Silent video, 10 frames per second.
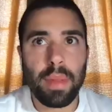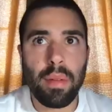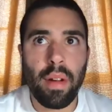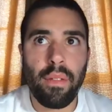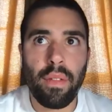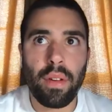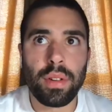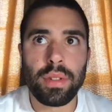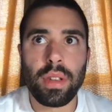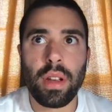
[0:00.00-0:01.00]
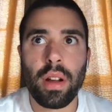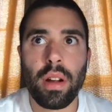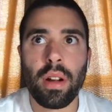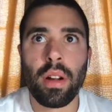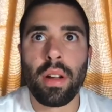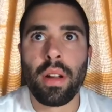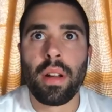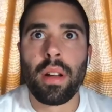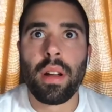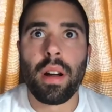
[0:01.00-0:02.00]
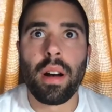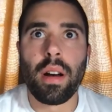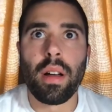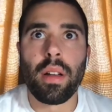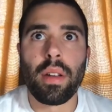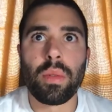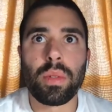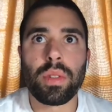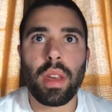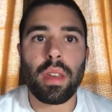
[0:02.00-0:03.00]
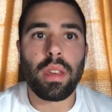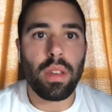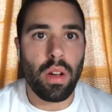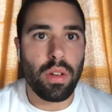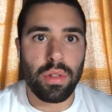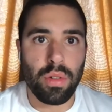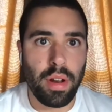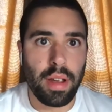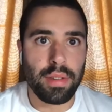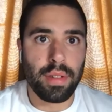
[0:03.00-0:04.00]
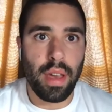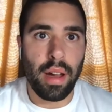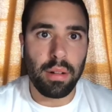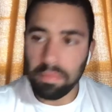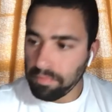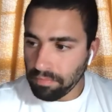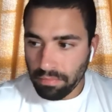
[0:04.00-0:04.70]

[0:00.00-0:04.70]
maybe my first year, it was like, oh, you tore your ACL,